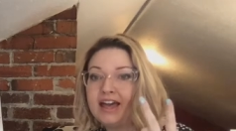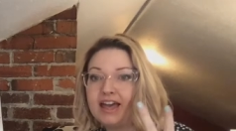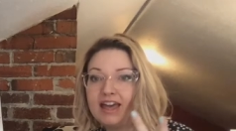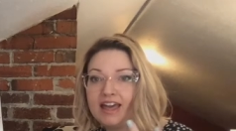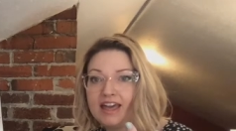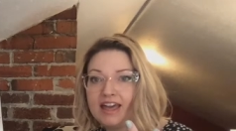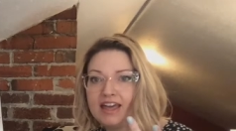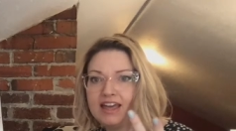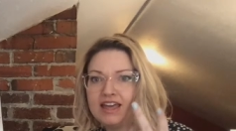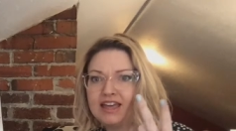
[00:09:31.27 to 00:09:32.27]

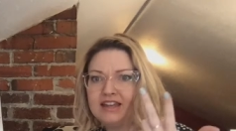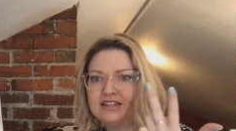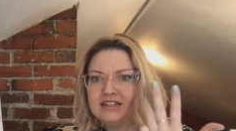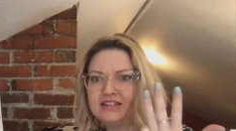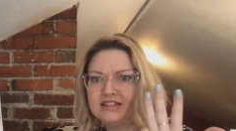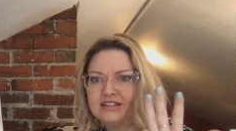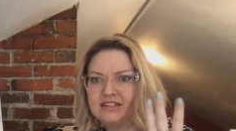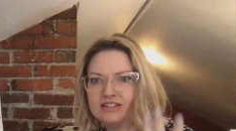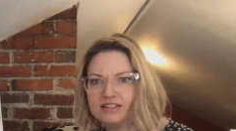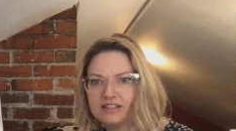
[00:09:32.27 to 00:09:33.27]

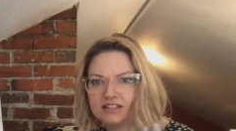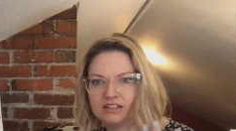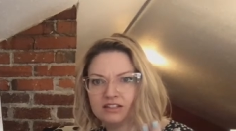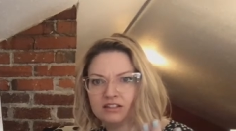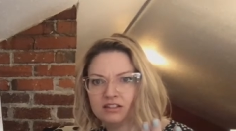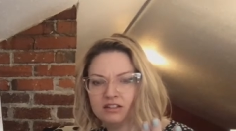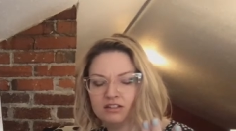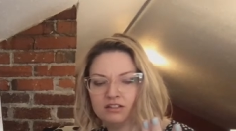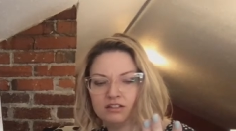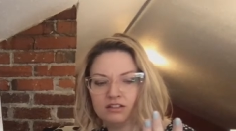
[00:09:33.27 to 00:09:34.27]
and
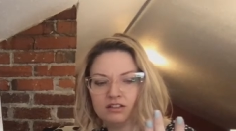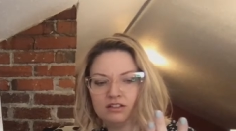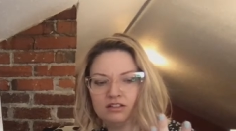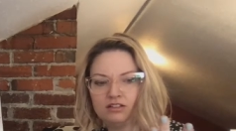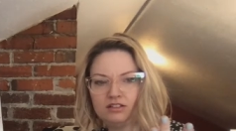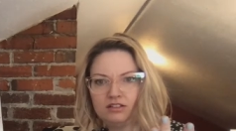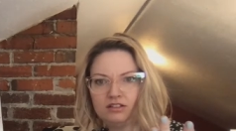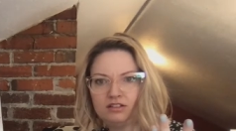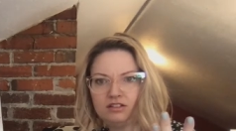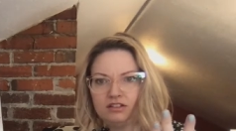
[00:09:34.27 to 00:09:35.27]

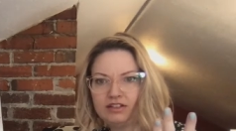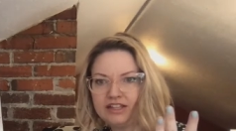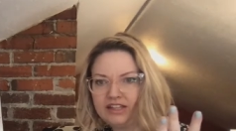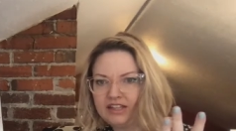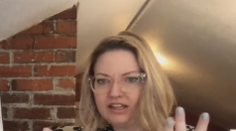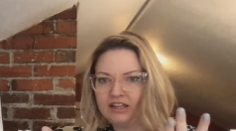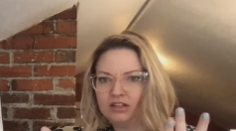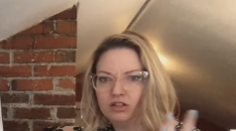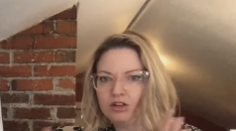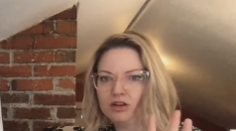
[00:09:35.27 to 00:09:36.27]
Lee.
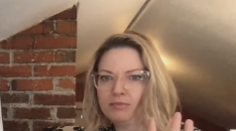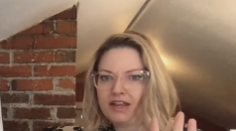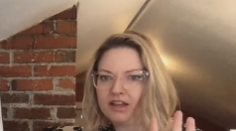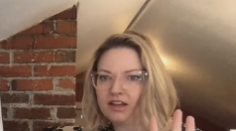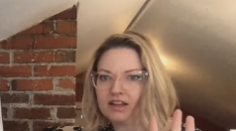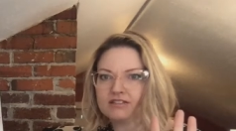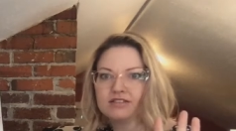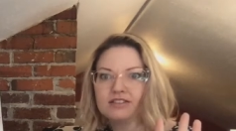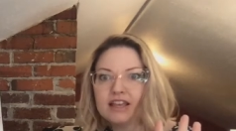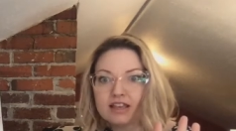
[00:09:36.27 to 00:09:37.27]
Oh my goodness,
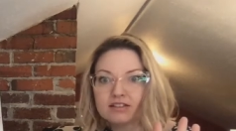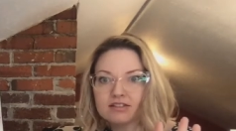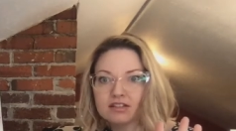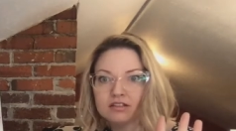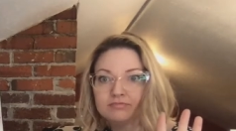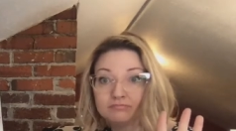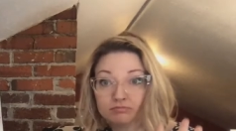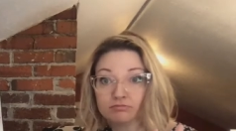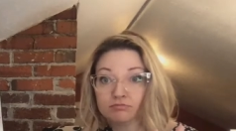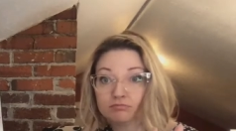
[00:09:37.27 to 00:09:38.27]
six.
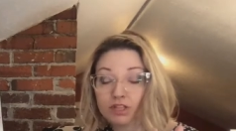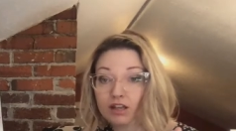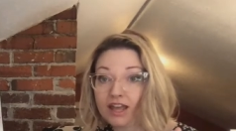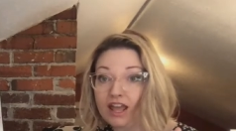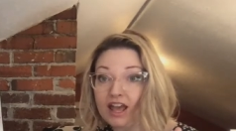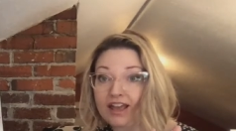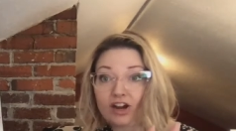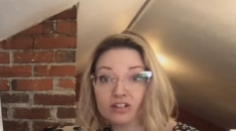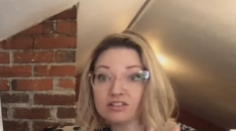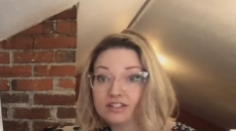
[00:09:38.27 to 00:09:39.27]
Okay, I
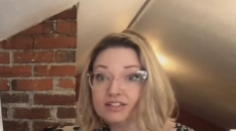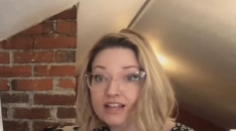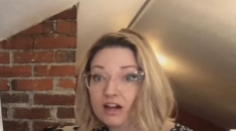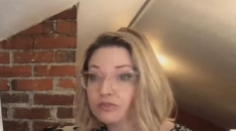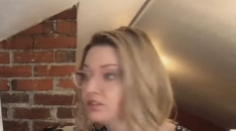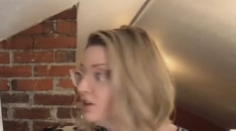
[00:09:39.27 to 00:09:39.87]
heard six sounds,